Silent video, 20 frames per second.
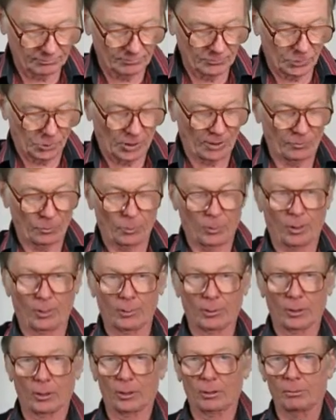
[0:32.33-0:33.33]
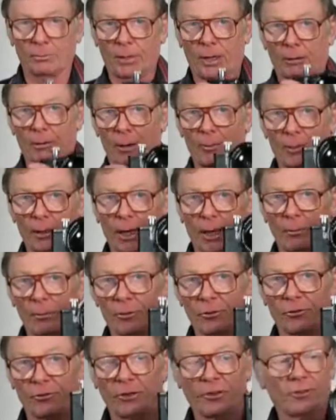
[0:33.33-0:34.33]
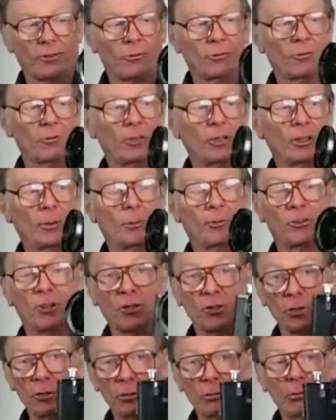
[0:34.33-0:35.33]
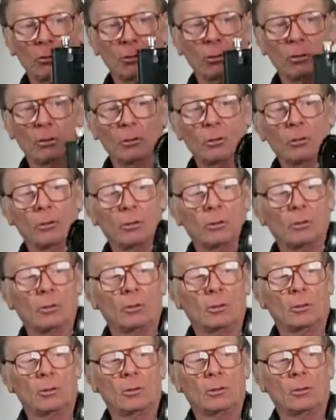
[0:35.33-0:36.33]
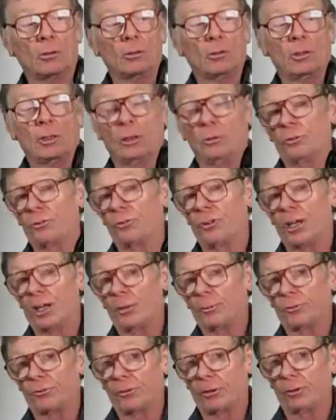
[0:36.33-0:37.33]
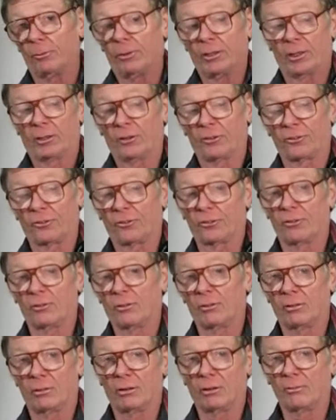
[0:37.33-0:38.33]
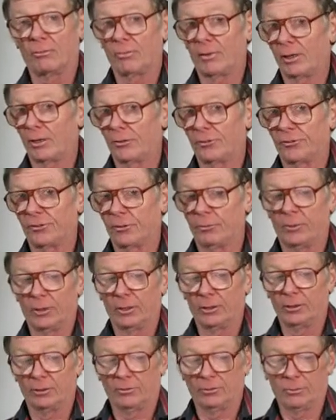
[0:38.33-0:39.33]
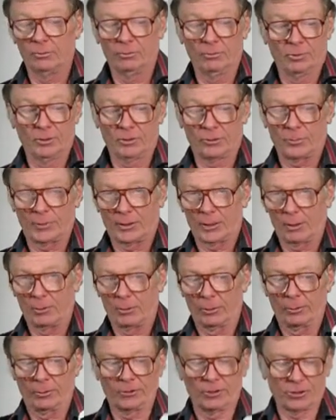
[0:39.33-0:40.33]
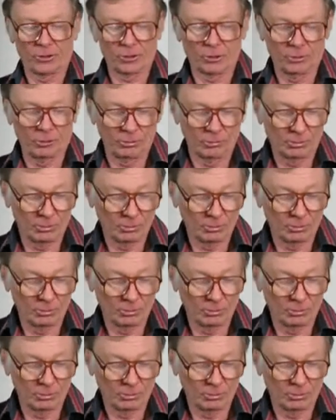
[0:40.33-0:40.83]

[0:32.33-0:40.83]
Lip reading: My ever popular panorama camera, the 617 Obsession. It was named so because I've made so many of them, it's become an obsession.